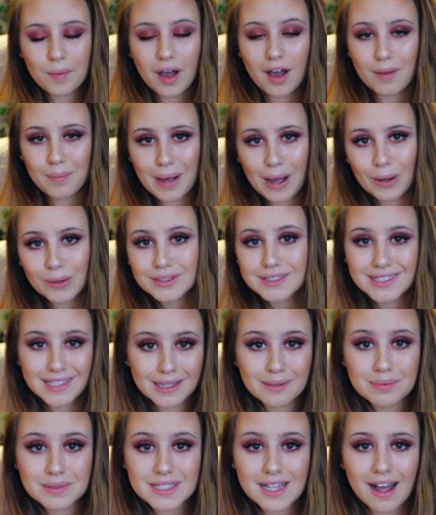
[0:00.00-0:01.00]
about
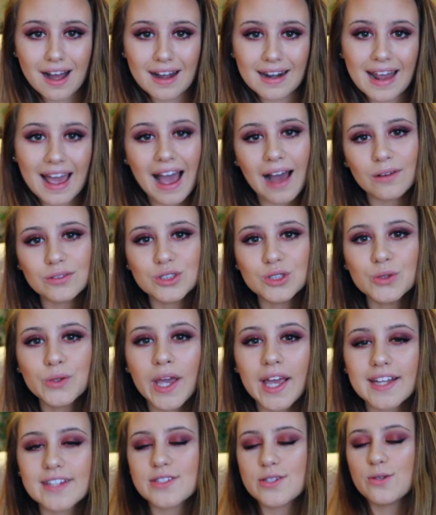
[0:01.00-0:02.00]
tips on how to
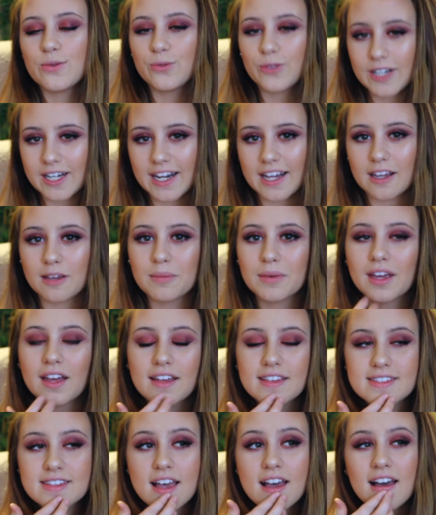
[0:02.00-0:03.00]
get into reading,
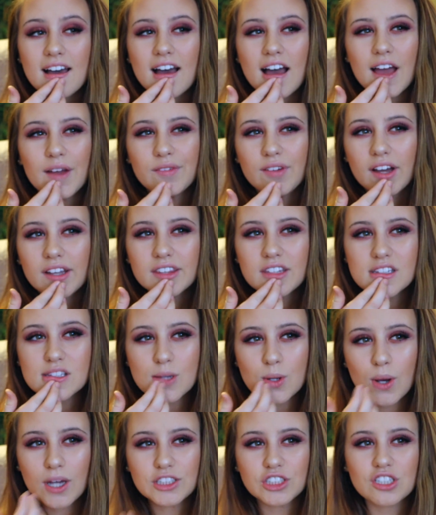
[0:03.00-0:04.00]
because I've got this
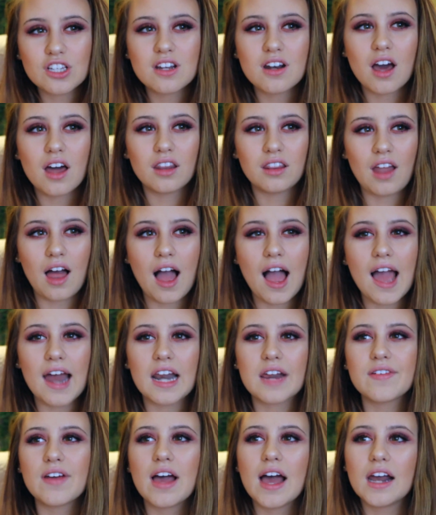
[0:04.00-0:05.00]
question a lot
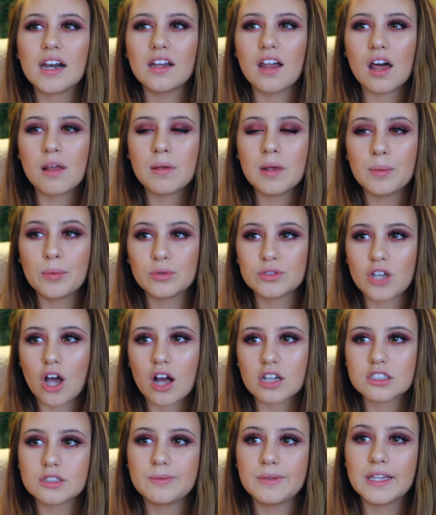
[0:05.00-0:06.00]
and I've had a lot of people
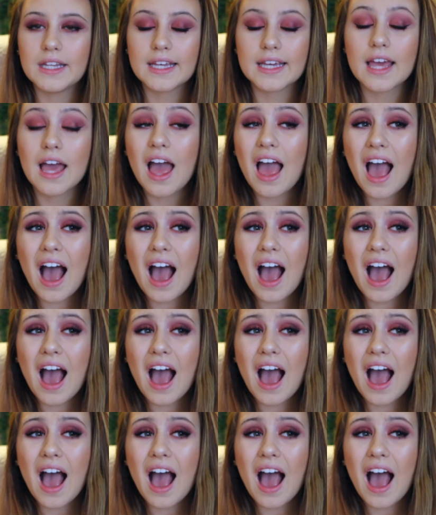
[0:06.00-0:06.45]
talk to me like,